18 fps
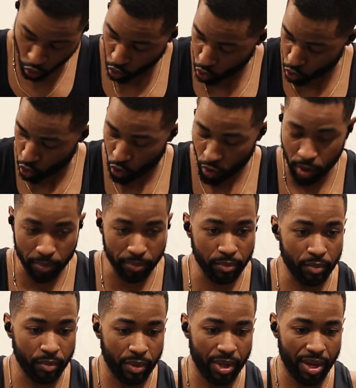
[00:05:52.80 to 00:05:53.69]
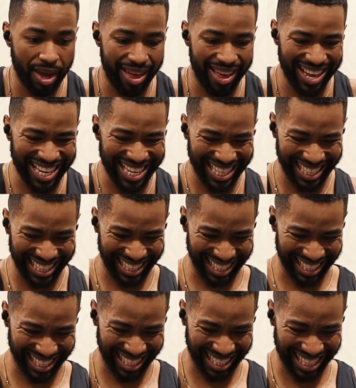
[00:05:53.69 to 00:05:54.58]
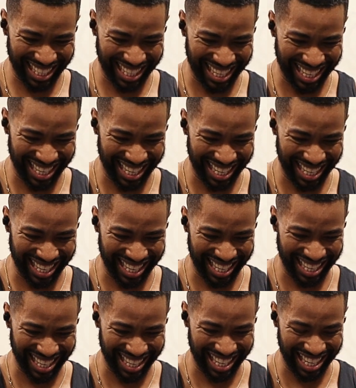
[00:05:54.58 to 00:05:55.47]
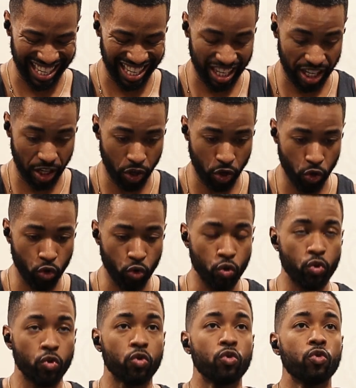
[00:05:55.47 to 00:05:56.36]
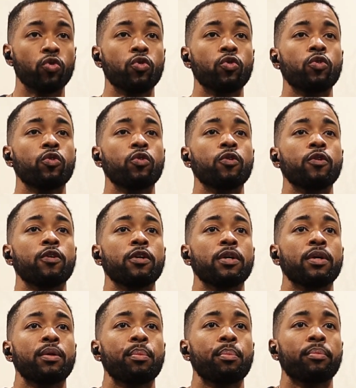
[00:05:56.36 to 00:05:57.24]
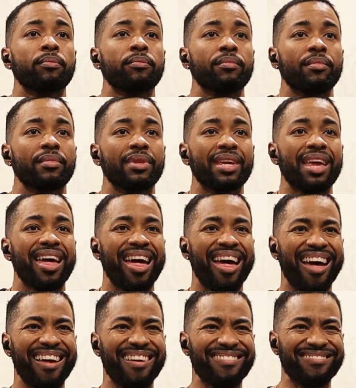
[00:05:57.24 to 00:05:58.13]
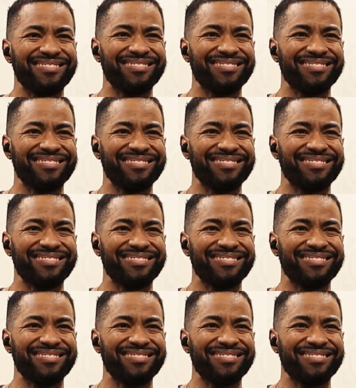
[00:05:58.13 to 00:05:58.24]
we're just hitting some tricep push downs on the machine for another 4 sets. Really keeping that motion